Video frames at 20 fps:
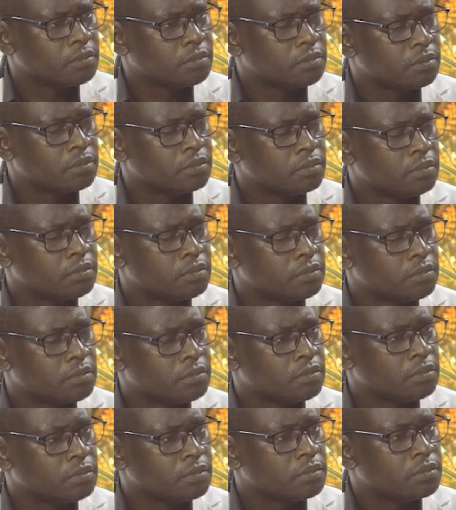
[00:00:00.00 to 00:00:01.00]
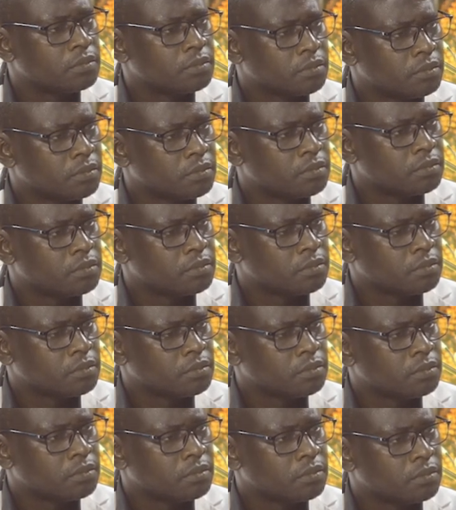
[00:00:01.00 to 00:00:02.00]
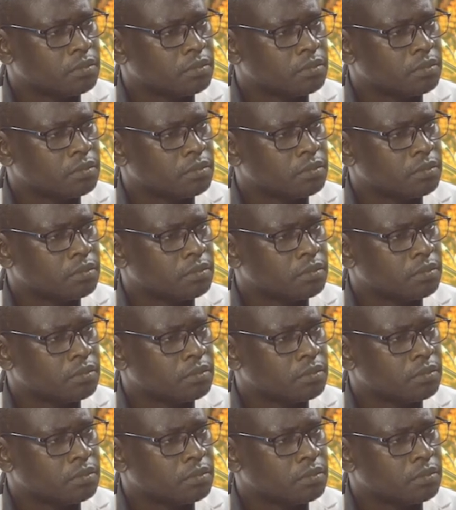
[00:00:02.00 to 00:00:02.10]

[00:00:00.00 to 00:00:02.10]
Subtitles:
5 or 6 years. So right